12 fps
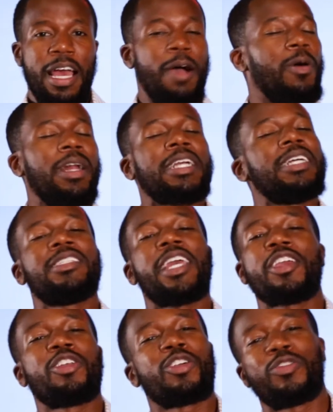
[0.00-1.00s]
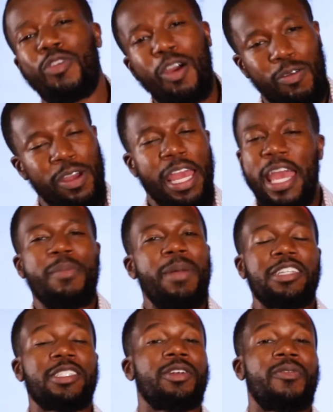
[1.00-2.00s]
I want to continue to grow in
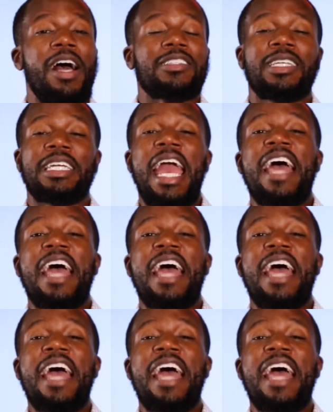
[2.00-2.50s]
my generosity.